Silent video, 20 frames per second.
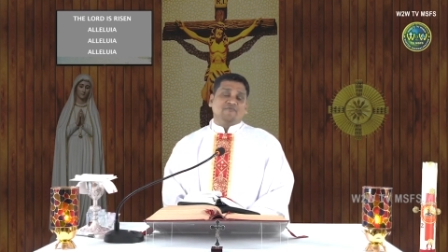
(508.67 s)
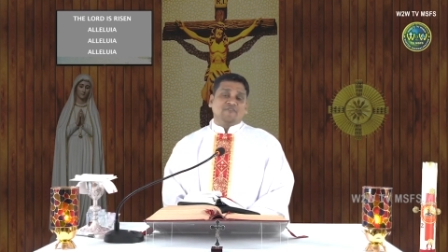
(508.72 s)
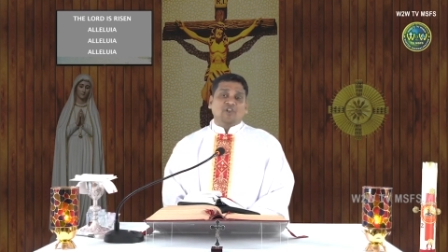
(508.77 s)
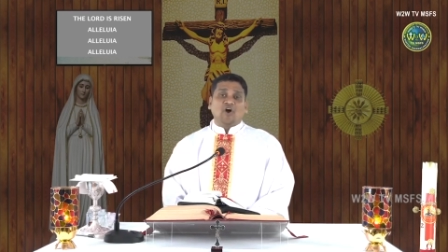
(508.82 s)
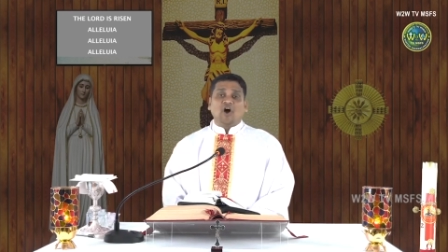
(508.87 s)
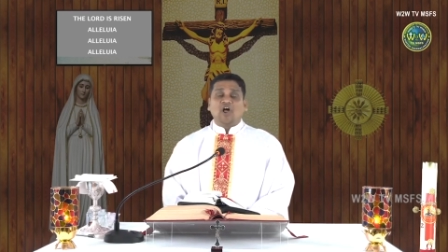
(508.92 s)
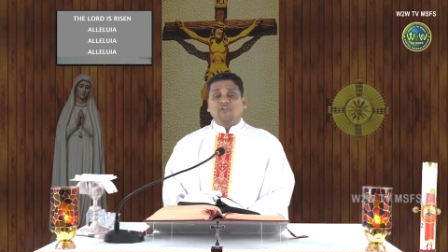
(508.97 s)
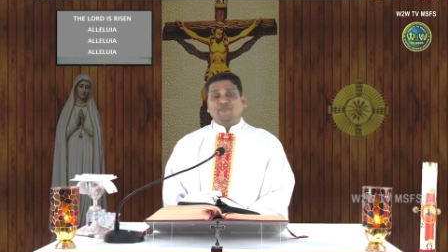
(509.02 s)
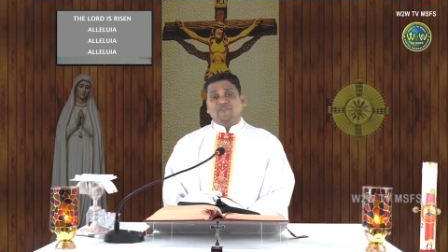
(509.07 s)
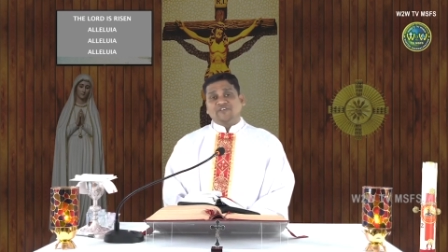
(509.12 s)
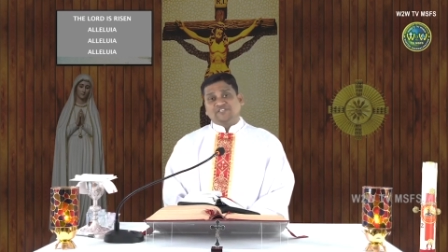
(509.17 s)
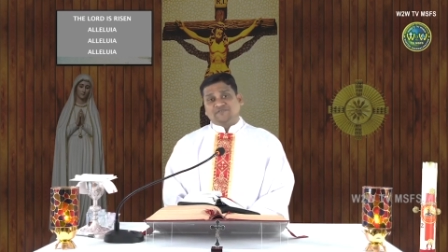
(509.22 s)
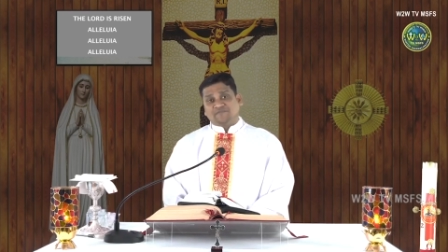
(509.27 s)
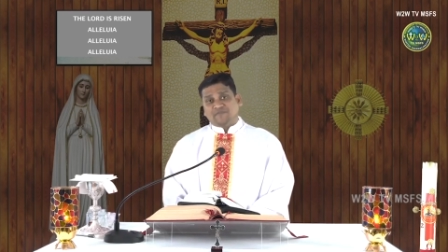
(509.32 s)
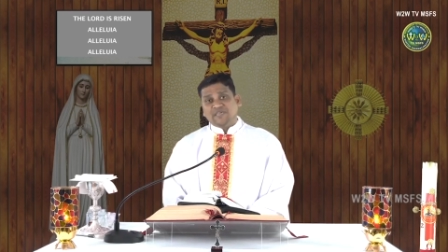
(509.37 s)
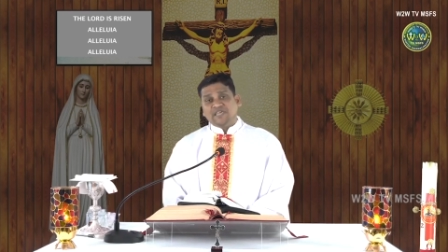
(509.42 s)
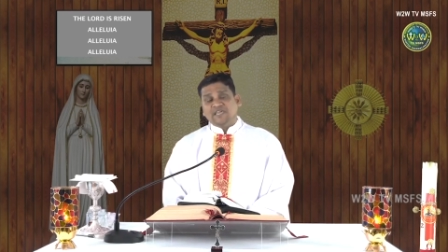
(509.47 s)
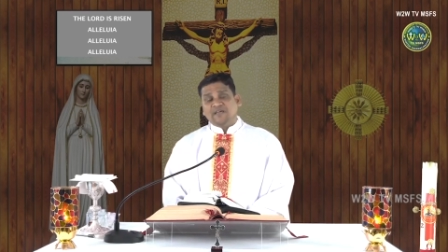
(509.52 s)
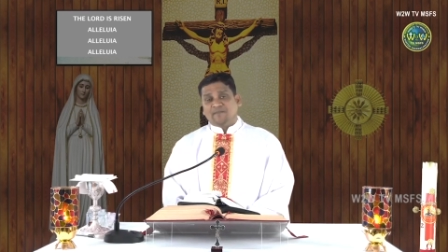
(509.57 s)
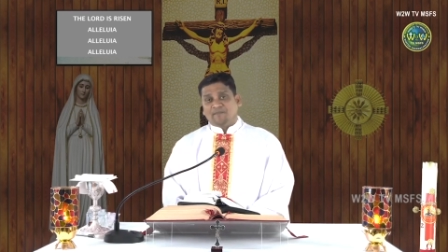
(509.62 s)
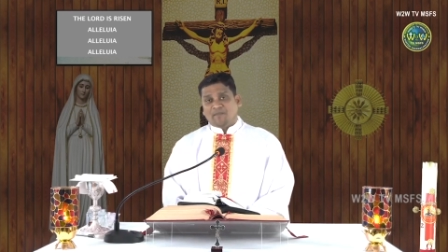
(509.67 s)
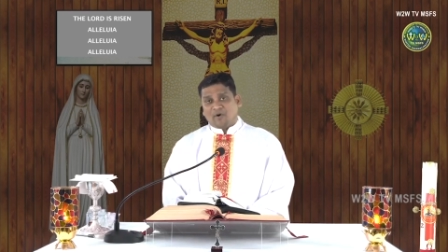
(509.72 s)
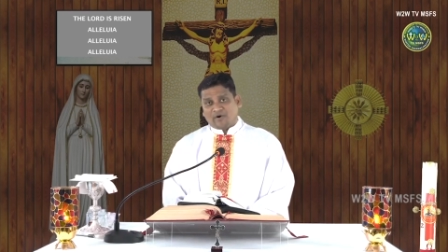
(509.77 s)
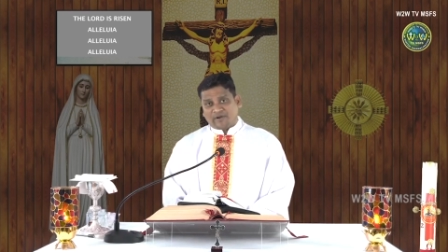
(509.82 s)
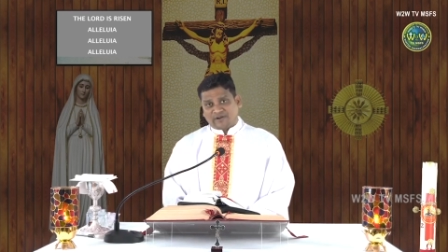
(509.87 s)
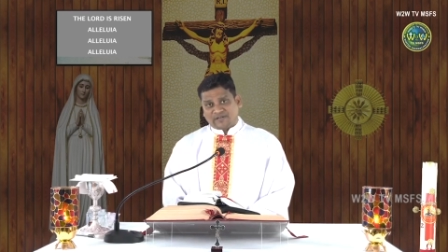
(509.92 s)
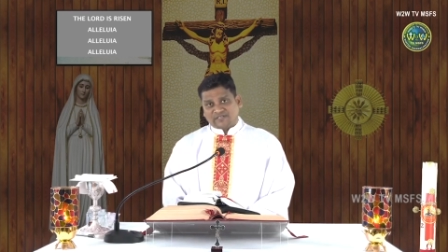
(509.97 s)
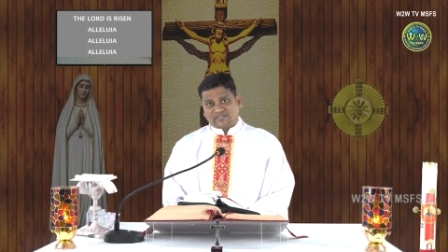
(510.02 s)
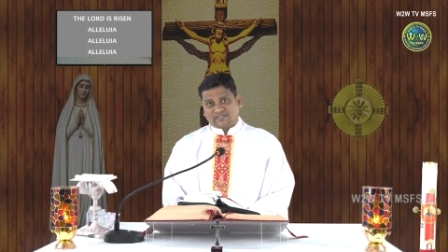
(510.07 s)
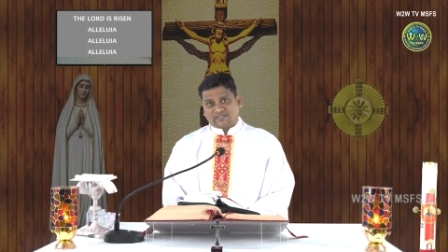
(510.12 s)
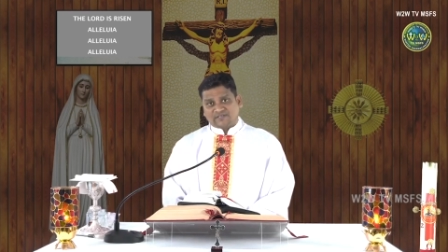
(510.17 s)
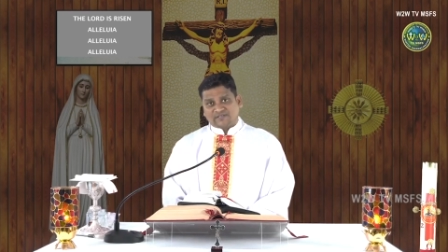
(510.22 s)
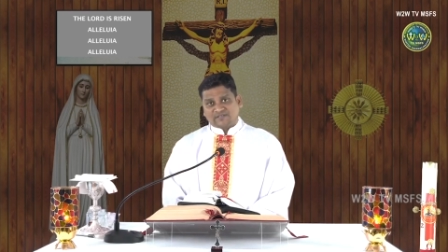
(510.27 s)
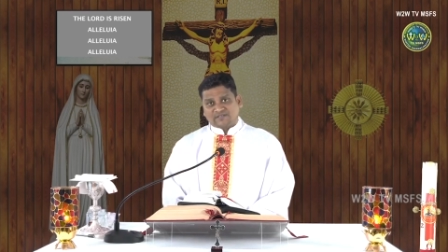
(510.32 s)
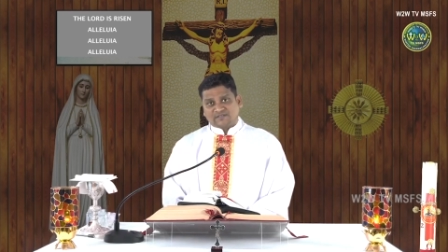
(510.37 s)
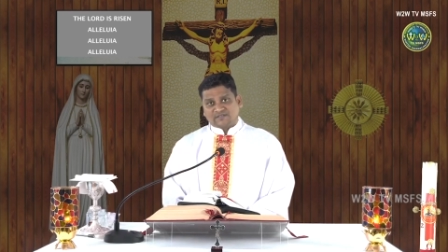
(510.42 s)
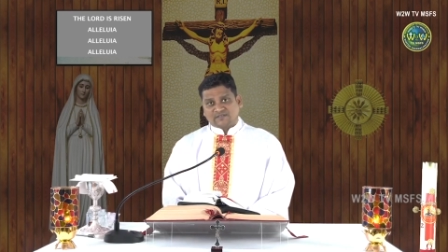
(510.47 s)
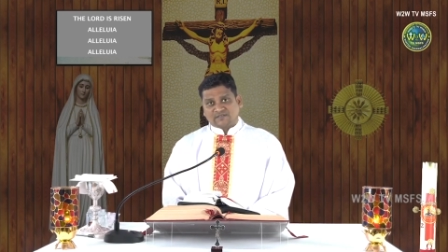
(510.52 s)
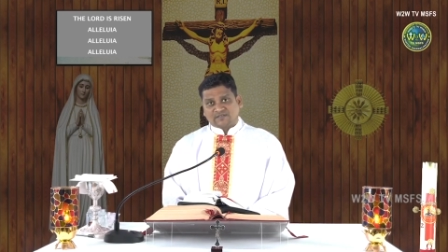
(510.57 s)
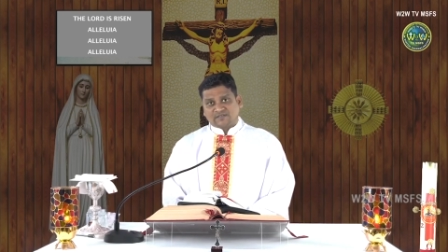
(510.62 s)
will always be upon us.
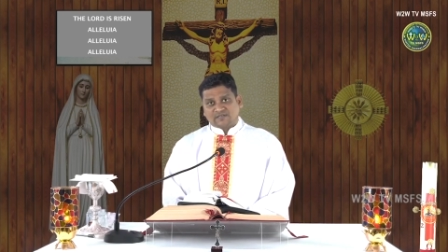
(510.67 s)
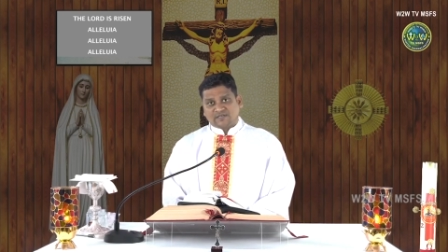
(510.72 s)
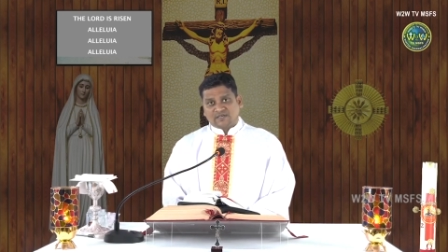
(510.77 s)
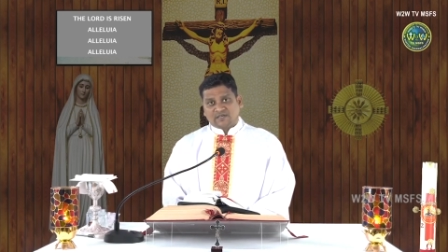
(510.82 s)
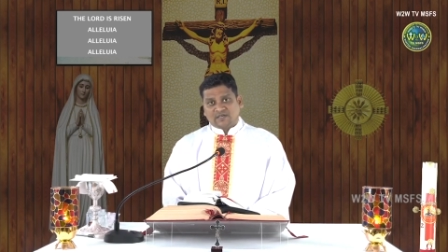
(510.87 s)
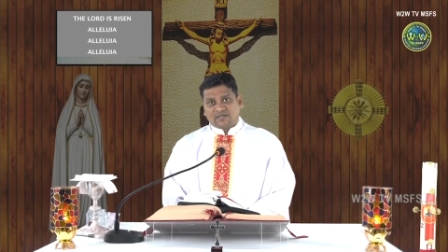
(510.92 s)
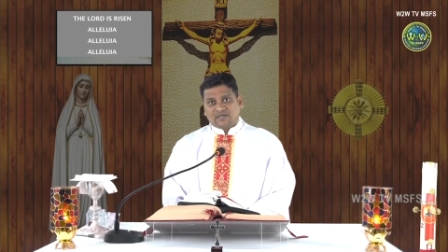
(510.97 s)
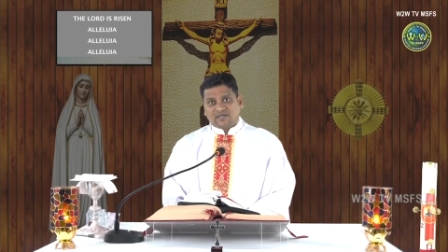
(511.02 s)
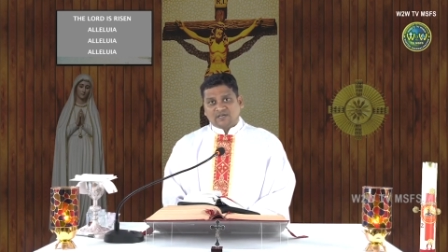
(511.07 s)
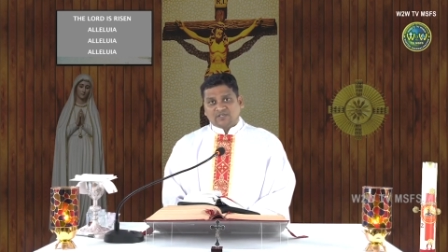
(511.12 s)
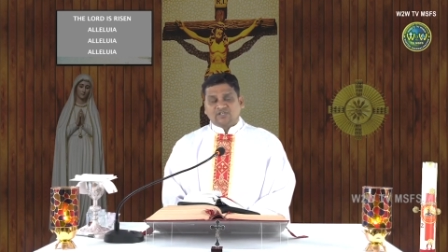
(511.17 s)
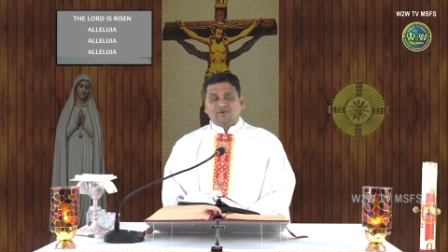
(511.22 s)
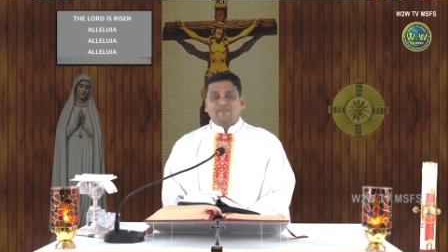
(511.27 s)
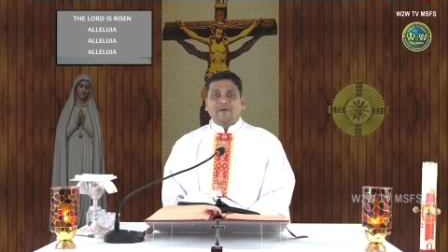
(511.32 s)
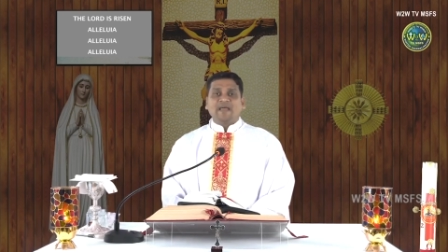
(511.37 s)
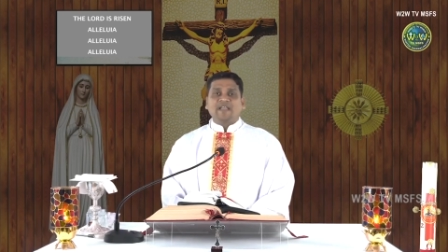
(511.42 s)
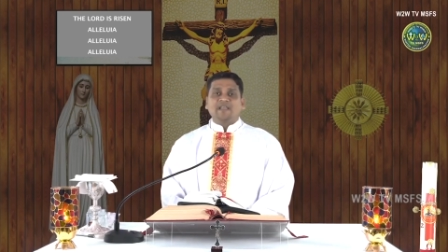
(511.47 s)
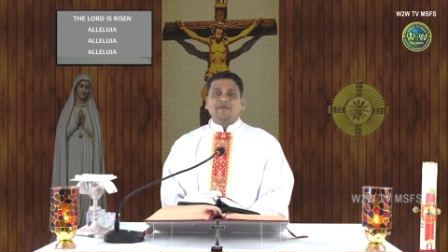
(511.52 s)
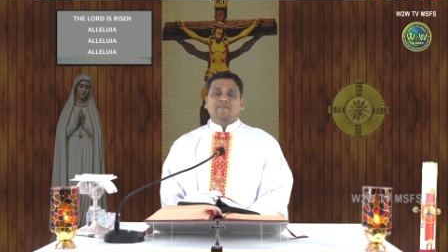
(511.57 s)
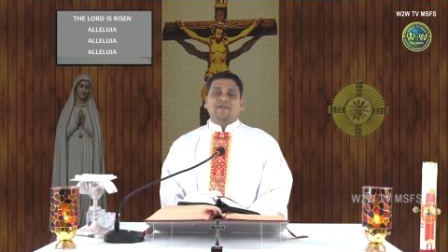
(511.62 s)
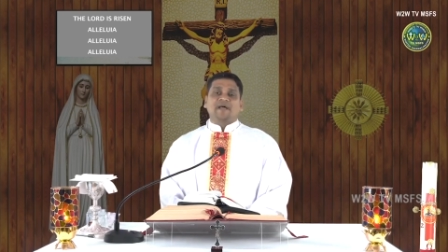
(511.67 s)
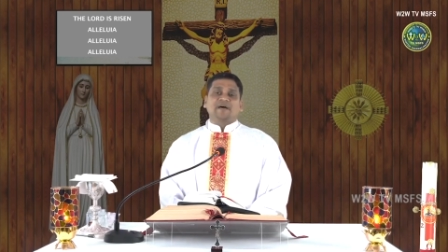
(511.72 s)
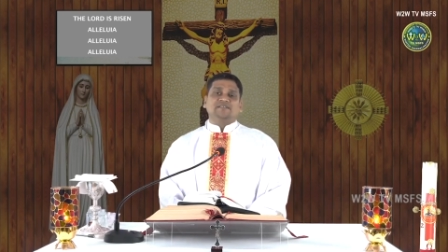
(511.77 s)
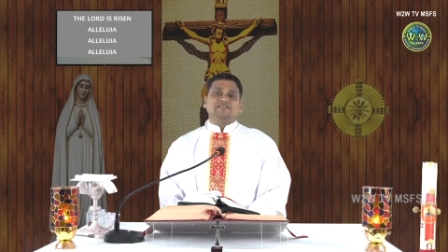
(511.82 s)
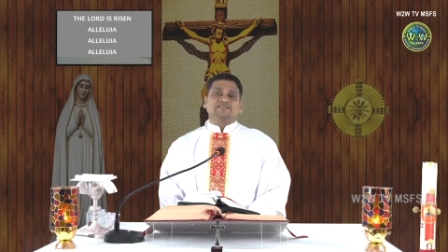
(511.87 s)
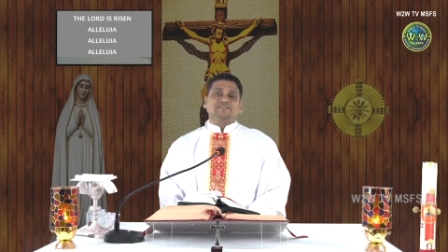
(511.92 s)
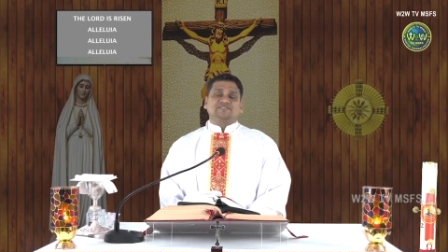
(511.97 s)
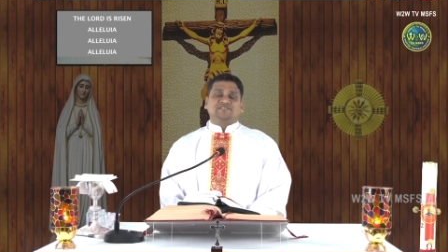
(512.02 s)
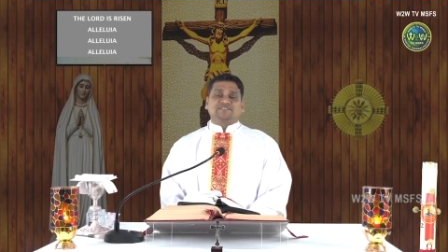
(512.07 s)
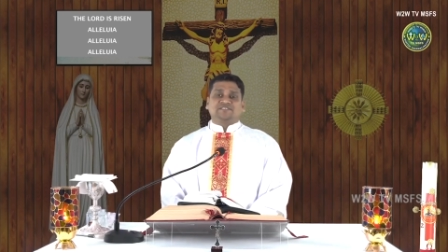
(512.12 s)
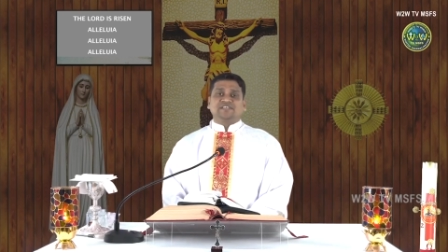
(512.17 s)
So my dear brothers and